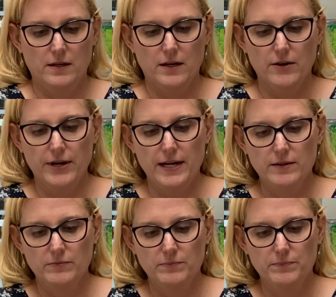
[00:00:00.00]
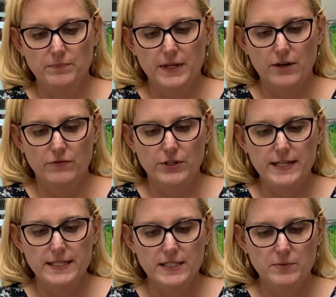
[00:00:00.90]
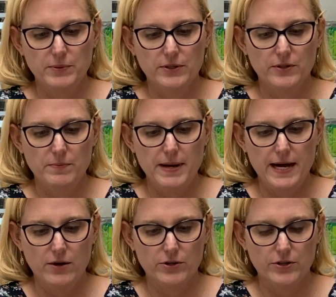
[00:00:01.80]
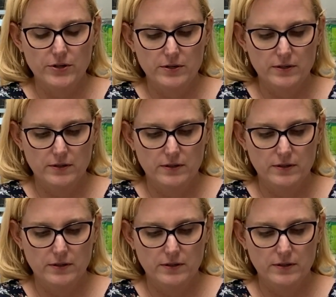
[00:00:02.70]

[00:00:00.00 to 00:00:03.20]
All right, careful not to spill the powder.